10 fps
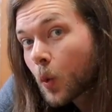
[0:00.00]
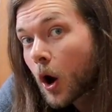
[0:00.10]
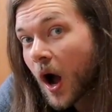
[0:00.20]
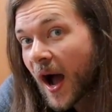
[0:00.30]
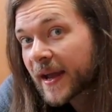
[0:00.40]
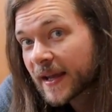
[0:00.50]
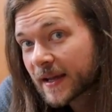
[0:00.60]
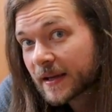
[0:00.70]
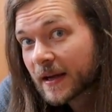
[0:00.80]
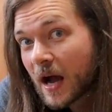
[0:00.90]
were high
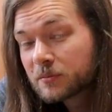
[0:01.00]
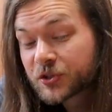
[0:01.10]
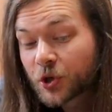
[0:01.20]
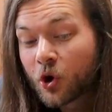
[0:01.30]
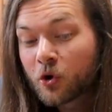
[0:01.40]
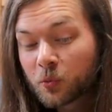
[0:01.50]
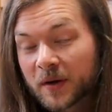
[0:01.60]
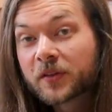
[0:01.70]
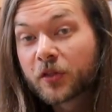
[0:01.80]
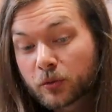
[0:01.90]
here. I'm sure
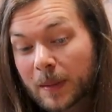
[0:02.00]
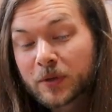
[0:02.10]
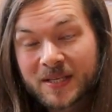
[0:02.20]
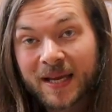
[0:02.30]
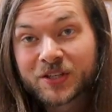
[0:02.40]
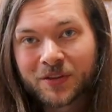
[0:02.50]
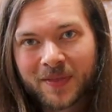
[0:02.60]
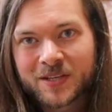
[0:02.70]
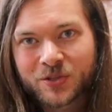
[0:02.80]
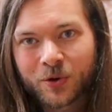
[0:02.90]
with the reputation
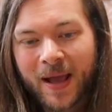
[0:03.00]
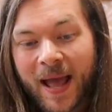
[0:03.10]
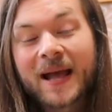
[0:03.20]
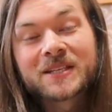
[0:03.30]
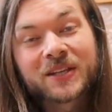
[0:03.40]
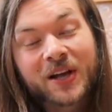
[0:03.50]
this store has